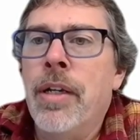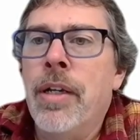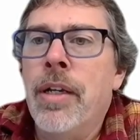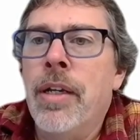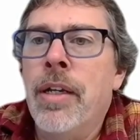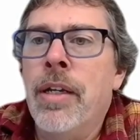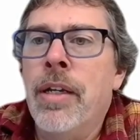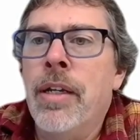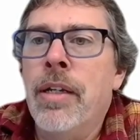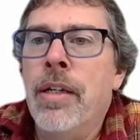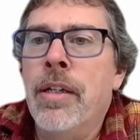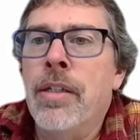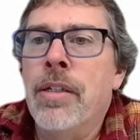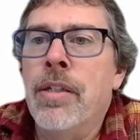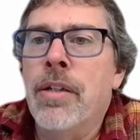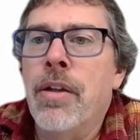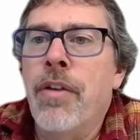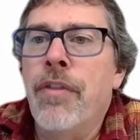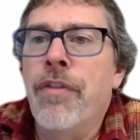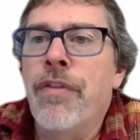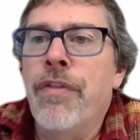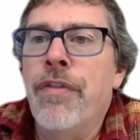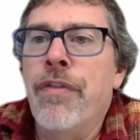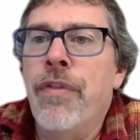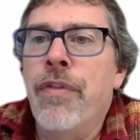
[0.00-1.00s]
is
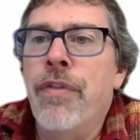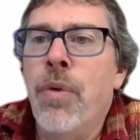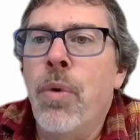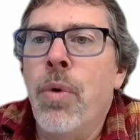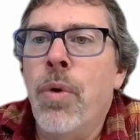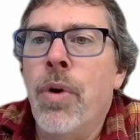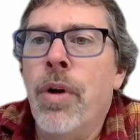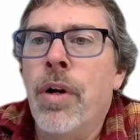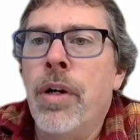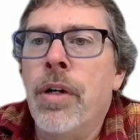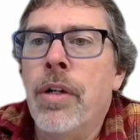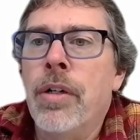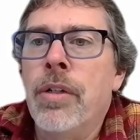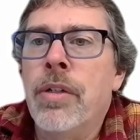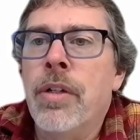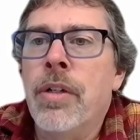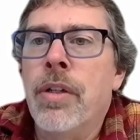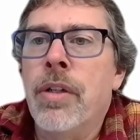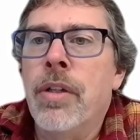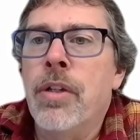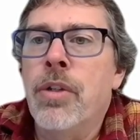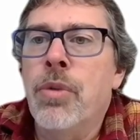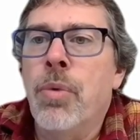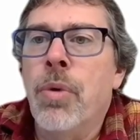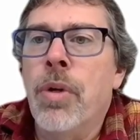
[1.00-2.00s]
4 to
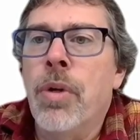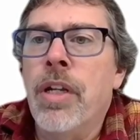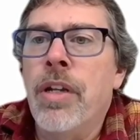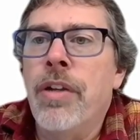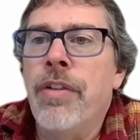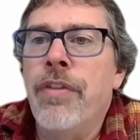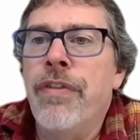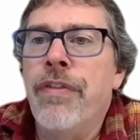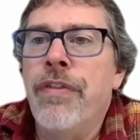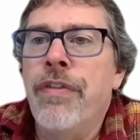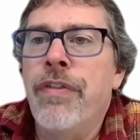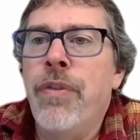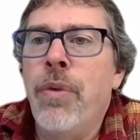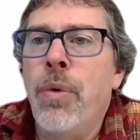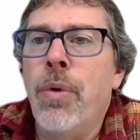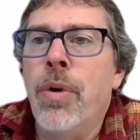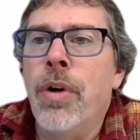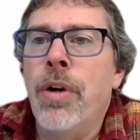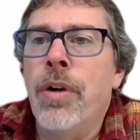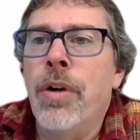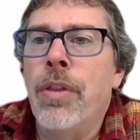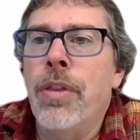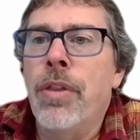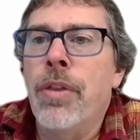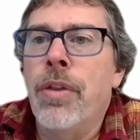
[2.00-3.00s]
the
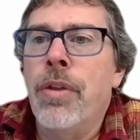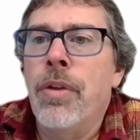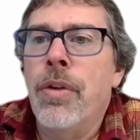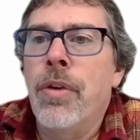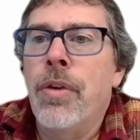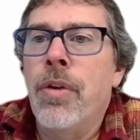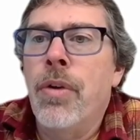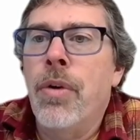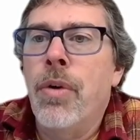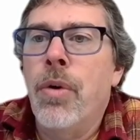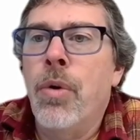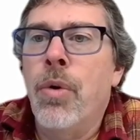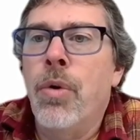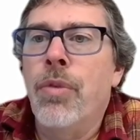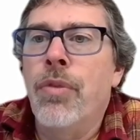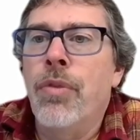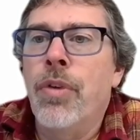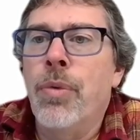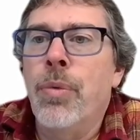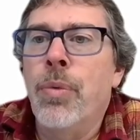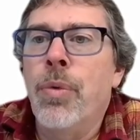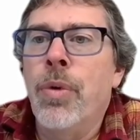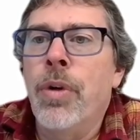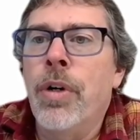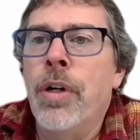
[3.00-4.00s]
24th over
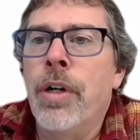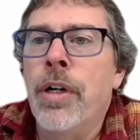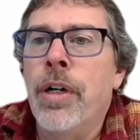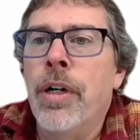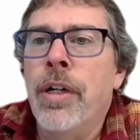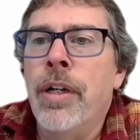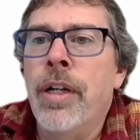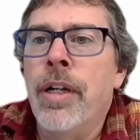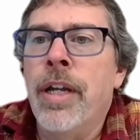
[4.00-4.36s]
1.